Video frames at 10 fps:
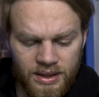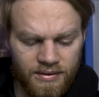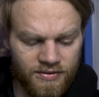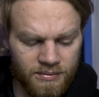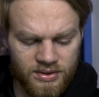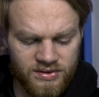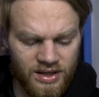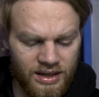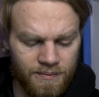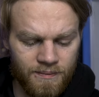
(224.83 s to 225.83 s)
be from the
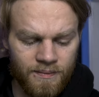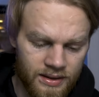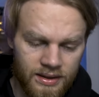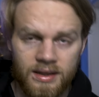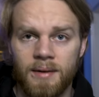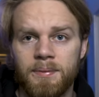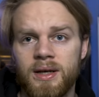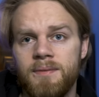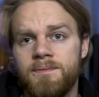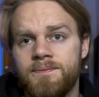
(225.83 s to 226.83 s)
same
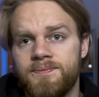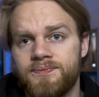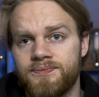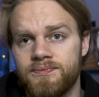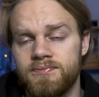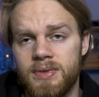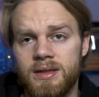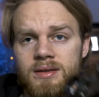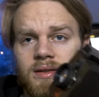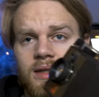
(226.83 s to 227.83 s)
company,
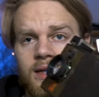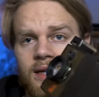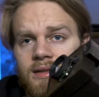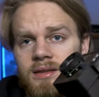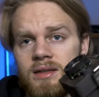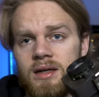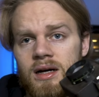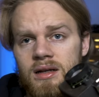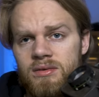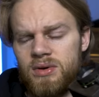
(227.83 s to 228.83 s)
but I guess they're
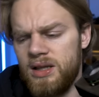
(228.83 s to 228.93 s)
not